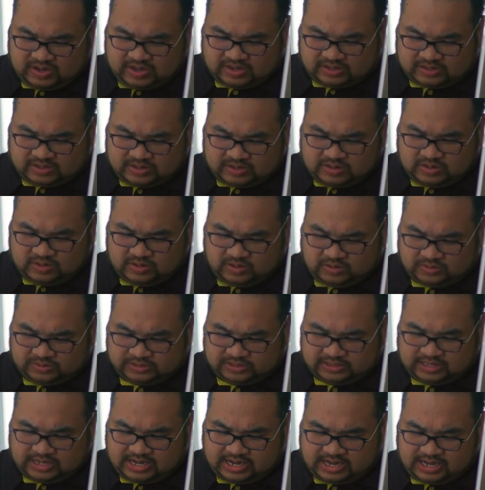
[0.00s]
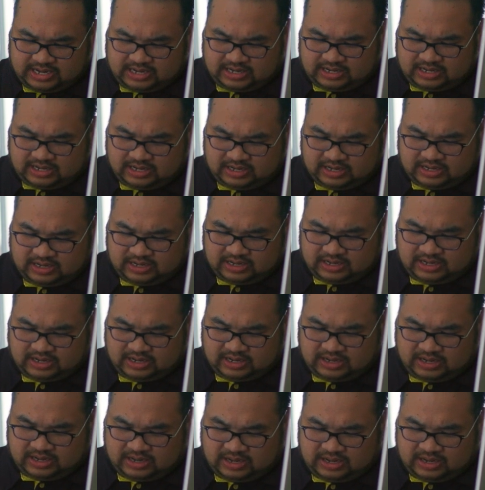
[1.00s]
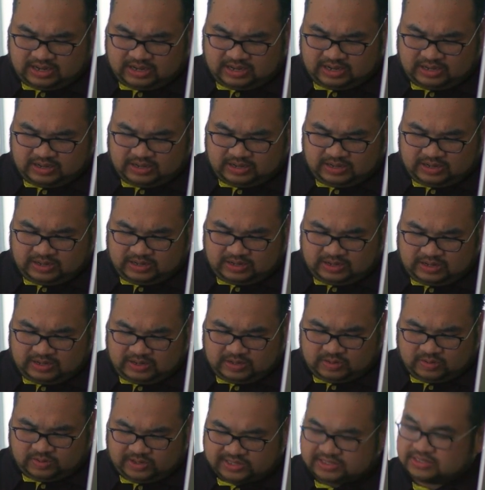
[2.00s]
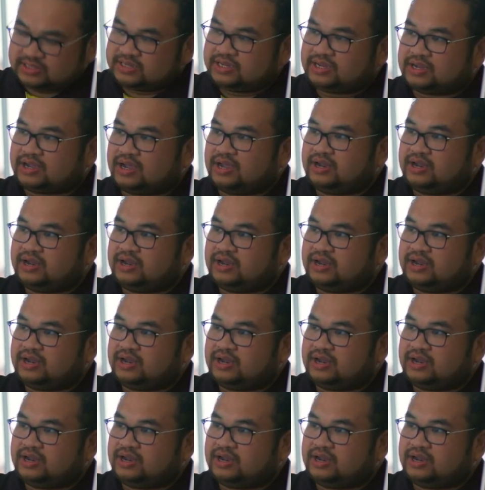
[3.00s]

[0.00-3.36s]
It looks like your SD